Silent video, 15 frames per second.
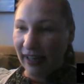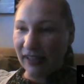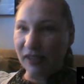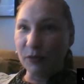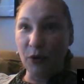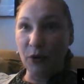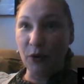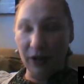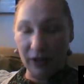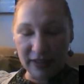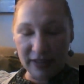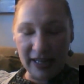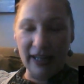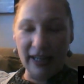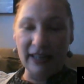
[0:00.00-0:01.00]
more
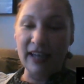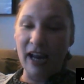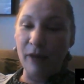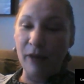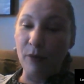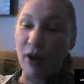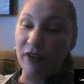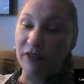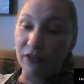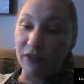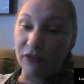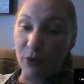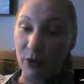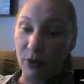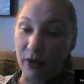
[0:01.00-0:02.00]
taking time off the
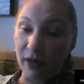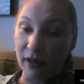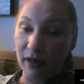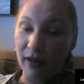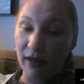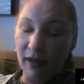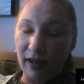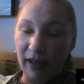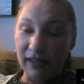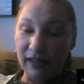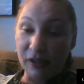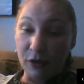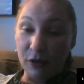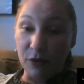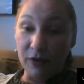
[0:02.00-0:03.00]
floor. And
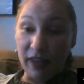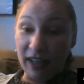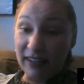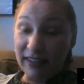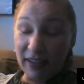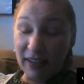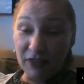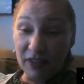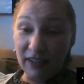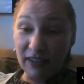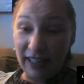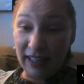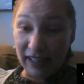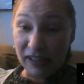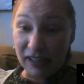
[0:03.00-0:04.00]
so that
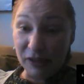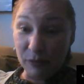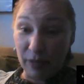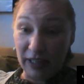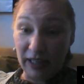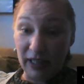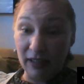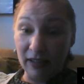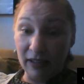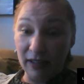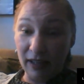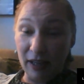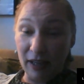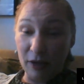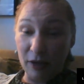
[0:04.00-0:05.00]
definitely is money
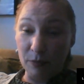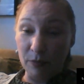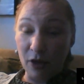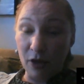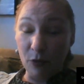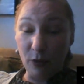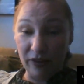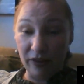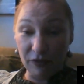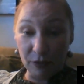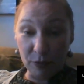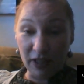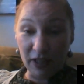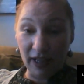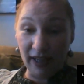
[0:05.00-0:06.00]
away
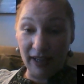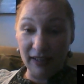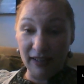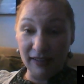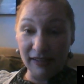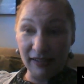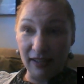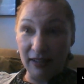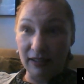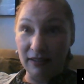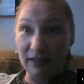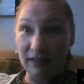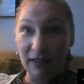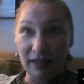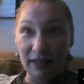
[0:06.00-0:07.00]
from clients and
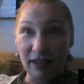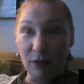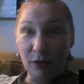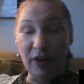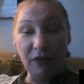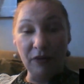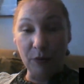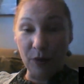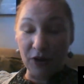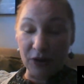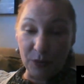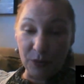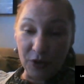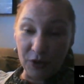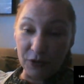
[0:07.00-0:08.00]
away from our
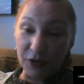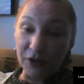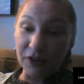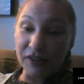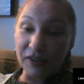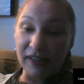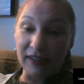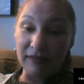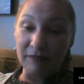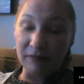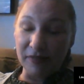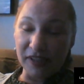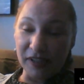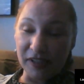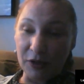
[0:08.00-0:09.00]
computers. And
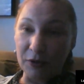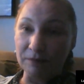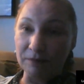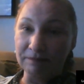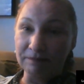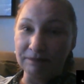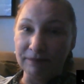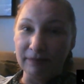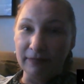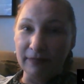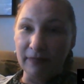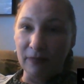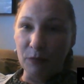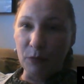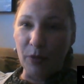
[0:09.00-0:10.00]
so,
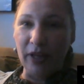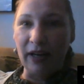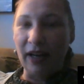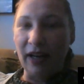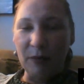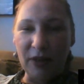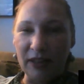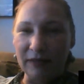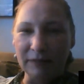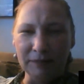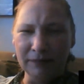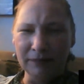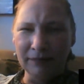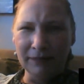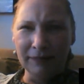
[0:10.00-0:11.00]
but
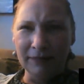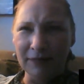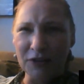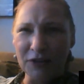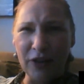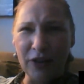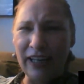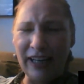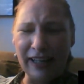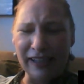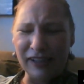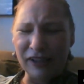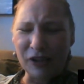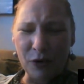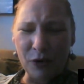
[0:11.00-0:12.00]
training
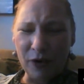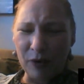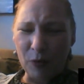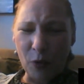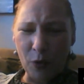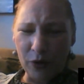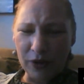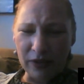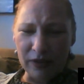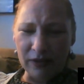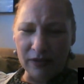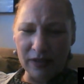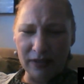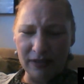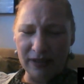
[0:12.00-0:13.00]
is so
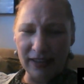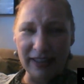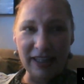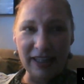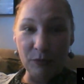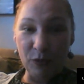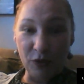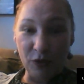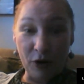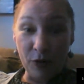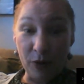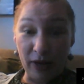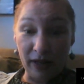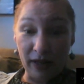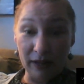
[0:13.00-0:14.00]
important to keep
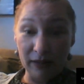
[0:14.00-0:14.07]
growing.